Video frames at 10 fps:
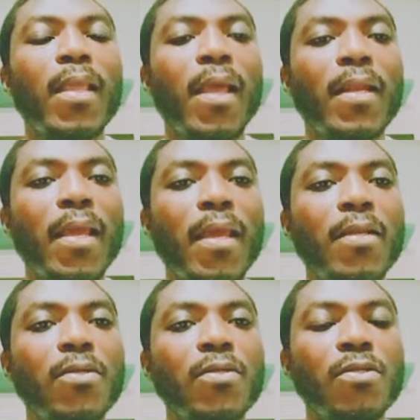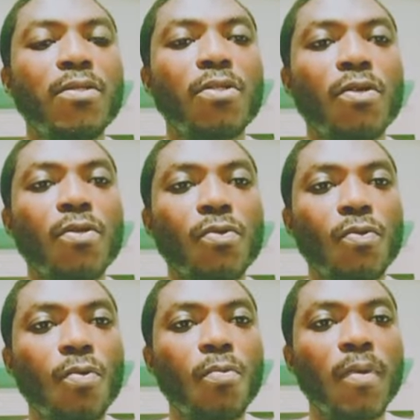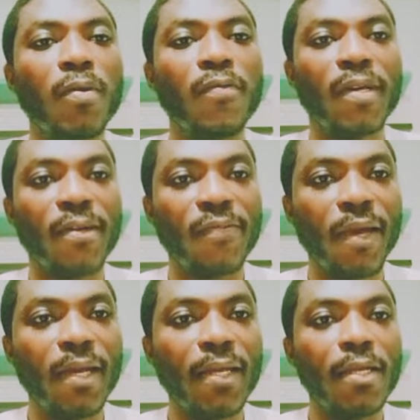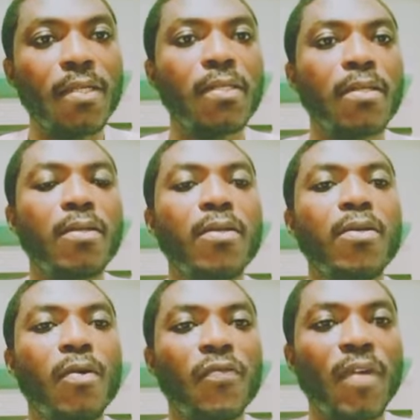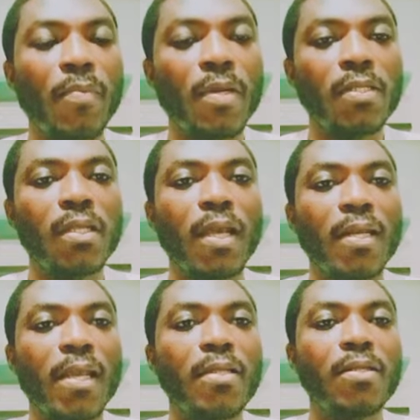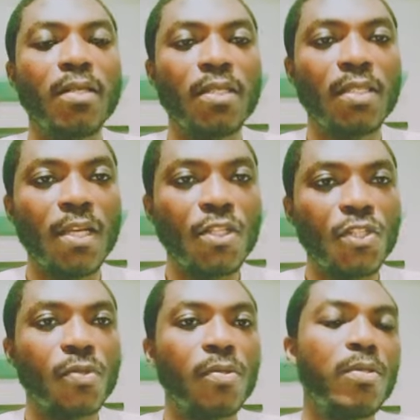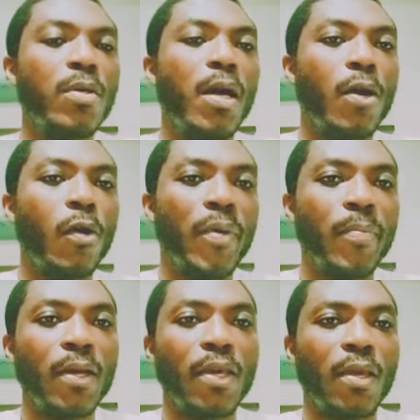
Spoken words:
and then your school will verify it, confirm it, and then send you a copy back.